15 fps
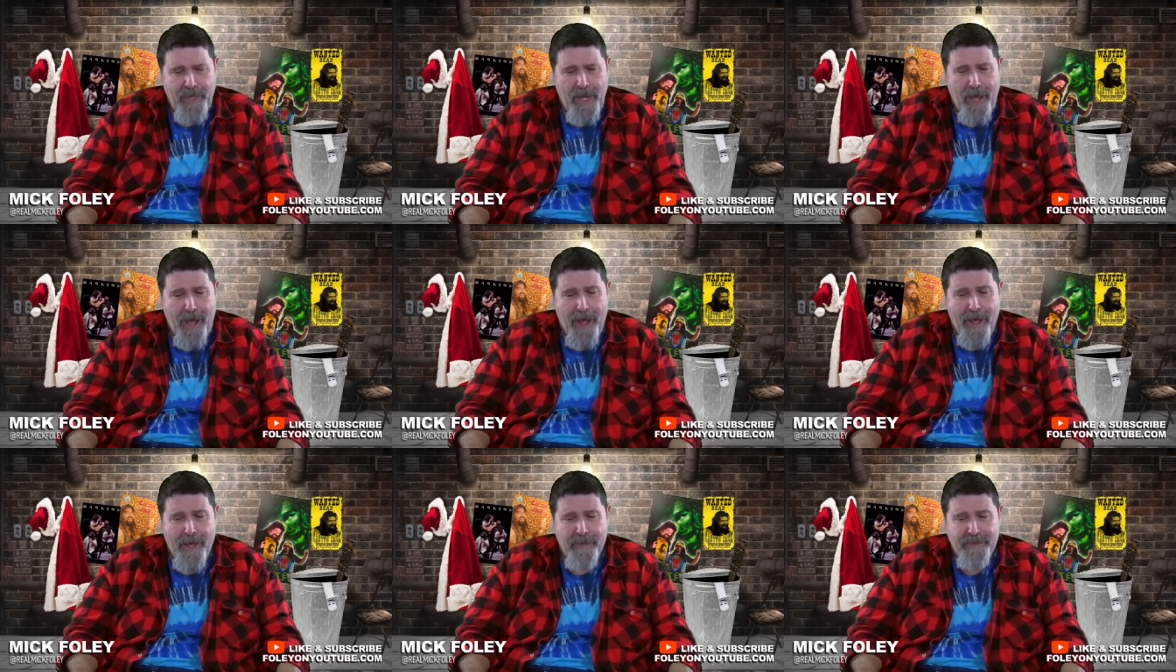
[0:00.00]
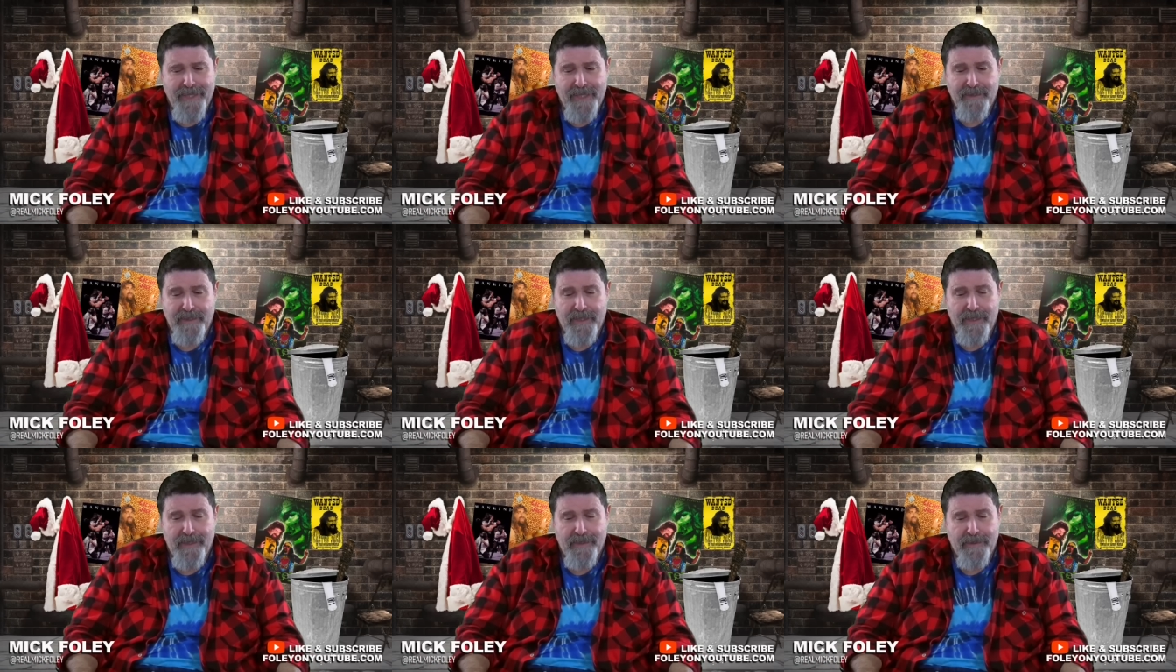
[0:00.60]
Uh, that
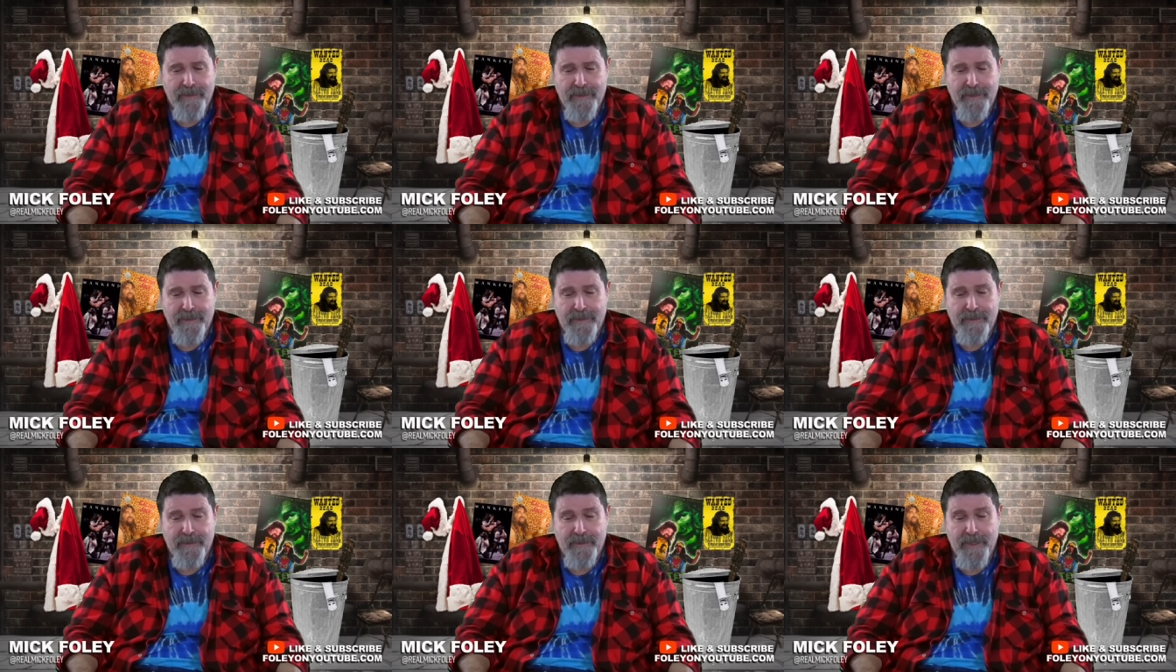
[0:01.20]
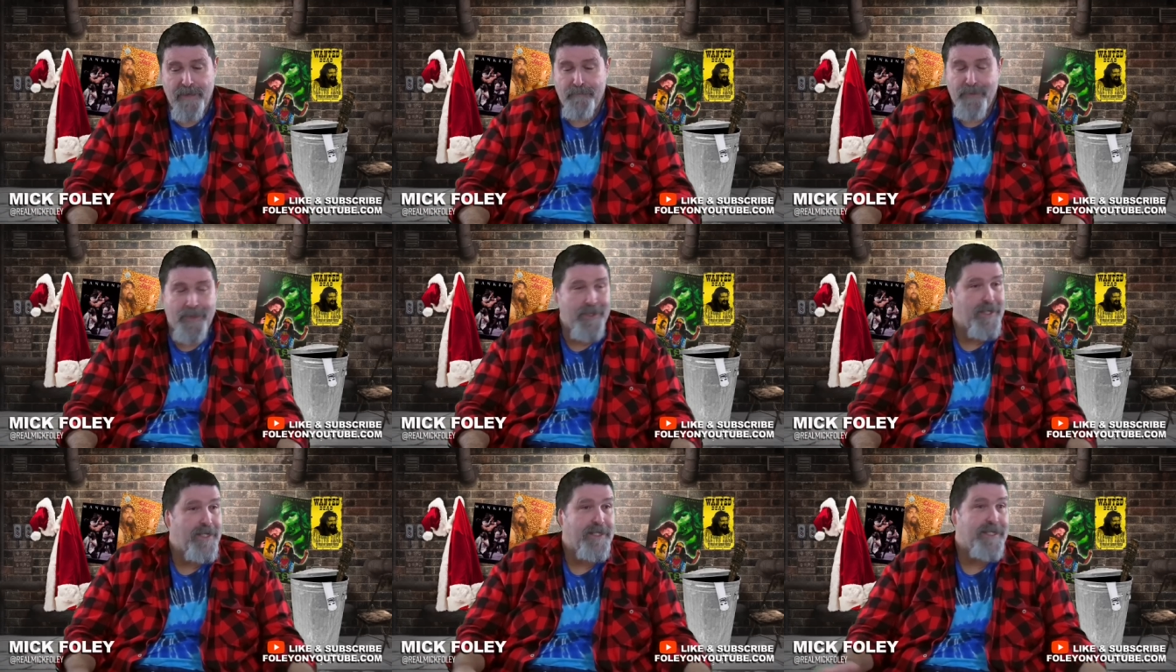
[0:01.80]
the the
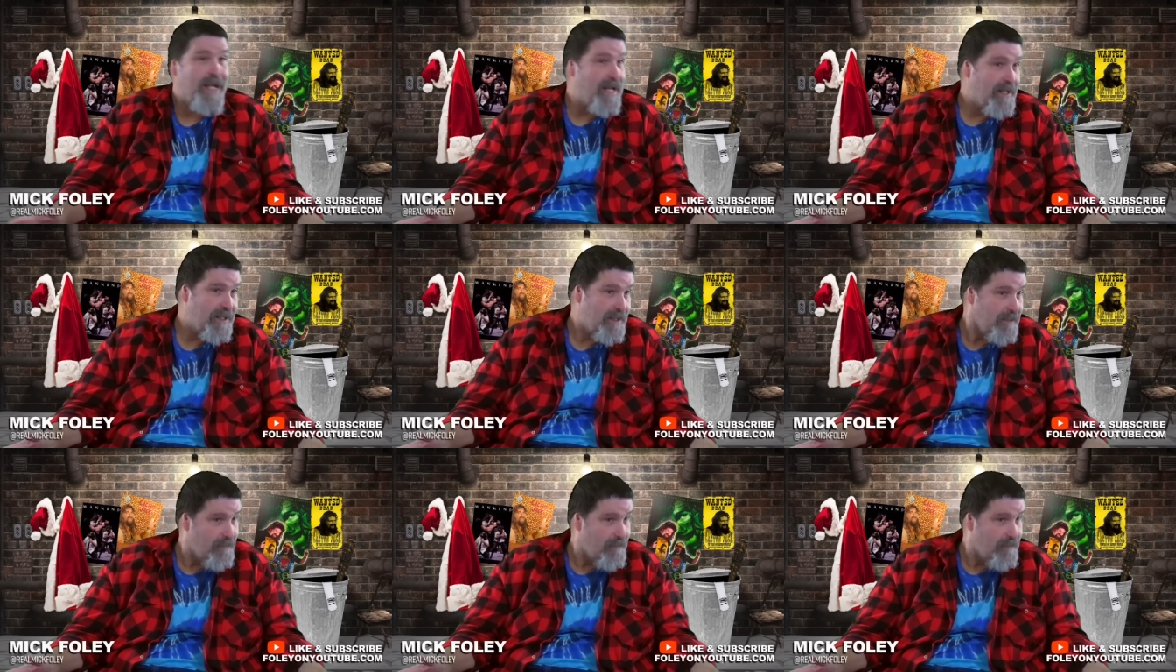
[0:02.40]
ability to take